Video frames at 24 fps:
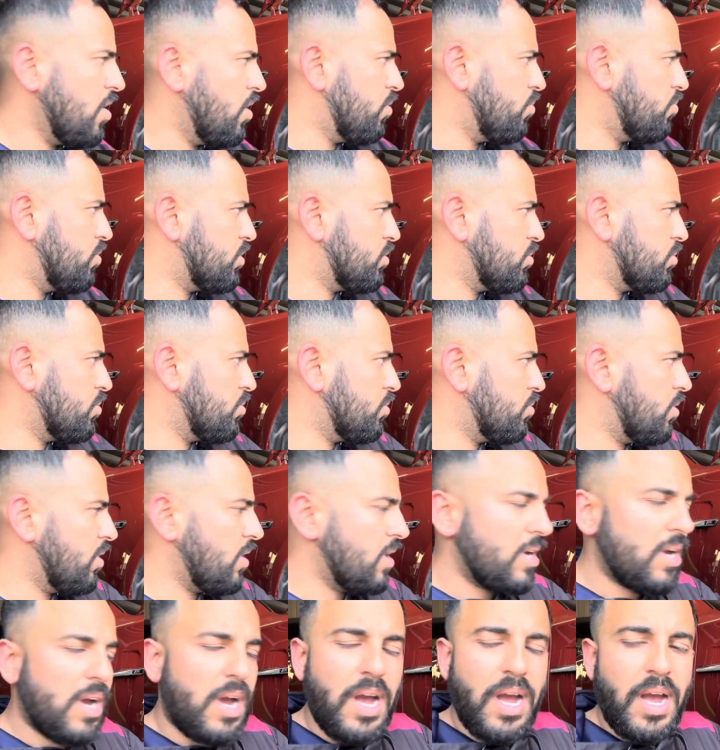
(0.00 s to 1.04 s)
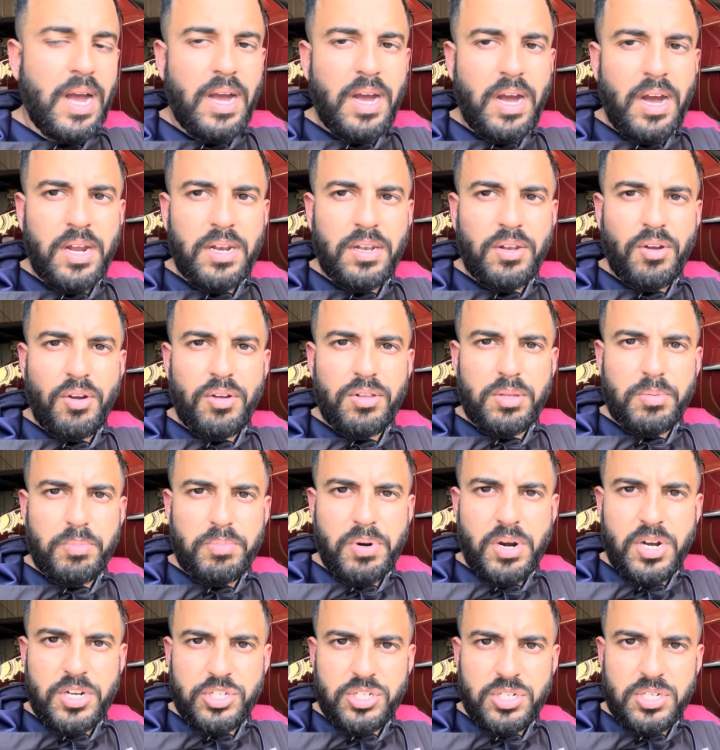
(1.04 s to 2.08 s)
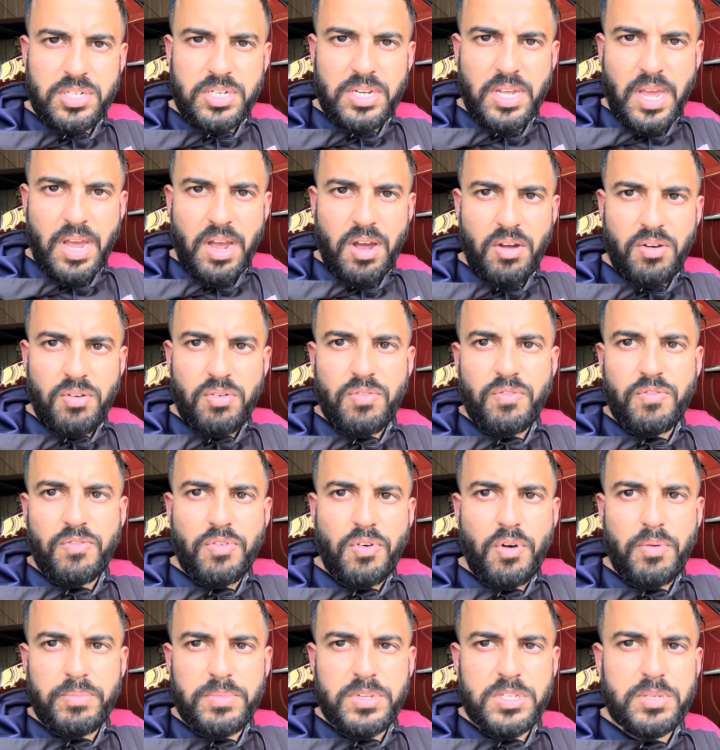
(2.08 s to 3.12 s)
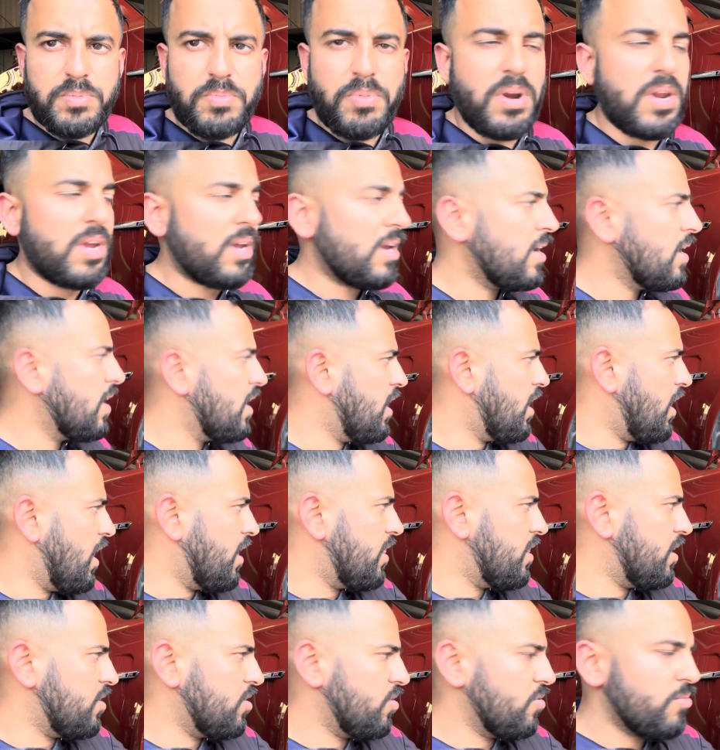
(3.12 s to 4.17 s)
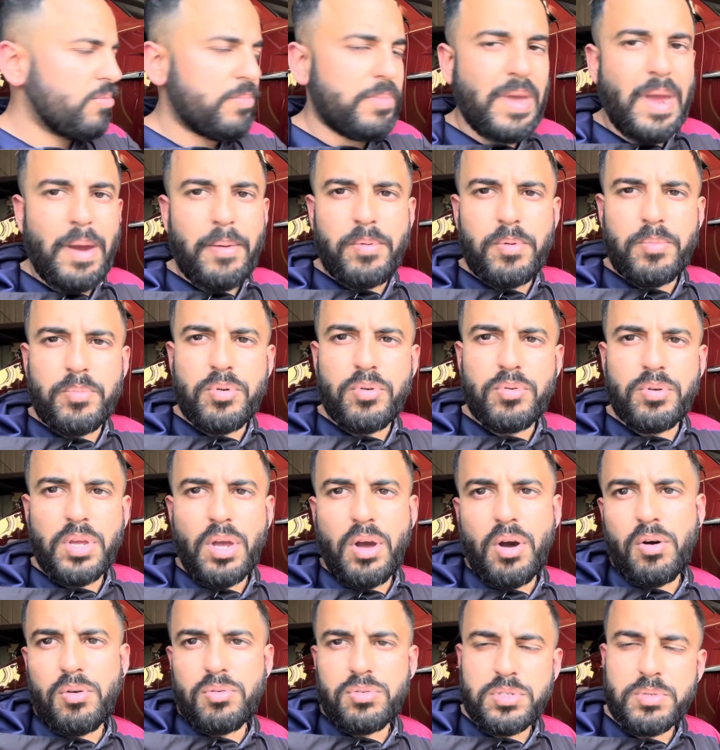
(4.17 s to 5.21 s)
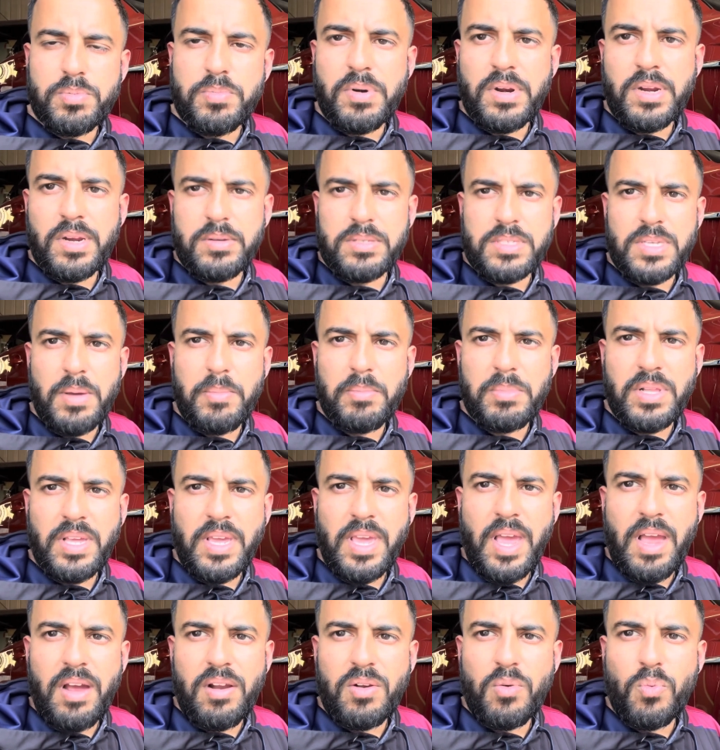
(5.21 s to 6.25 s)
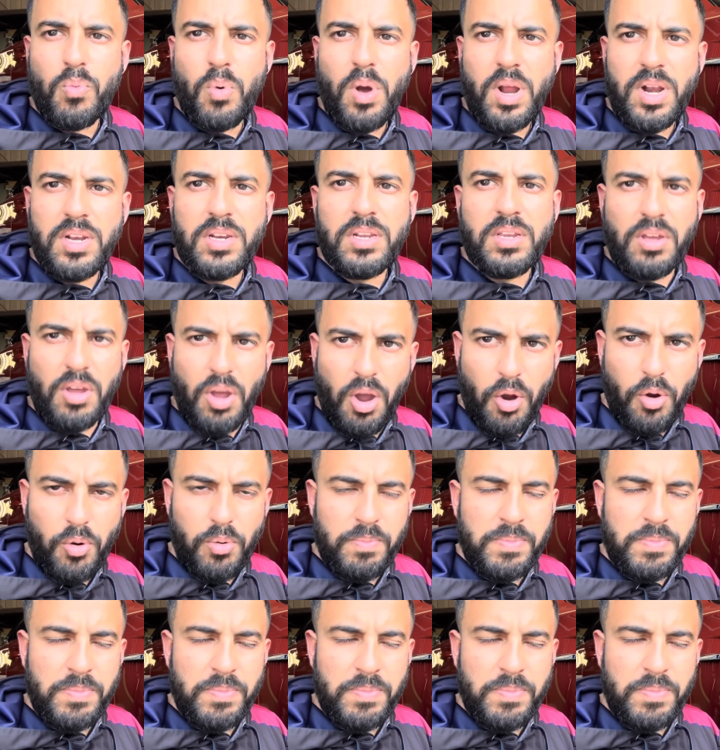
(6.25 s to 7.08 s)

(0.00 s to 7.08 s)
which will unload the pressure down from the spring, and then you will be able to pull your whole spring assembly out in one go.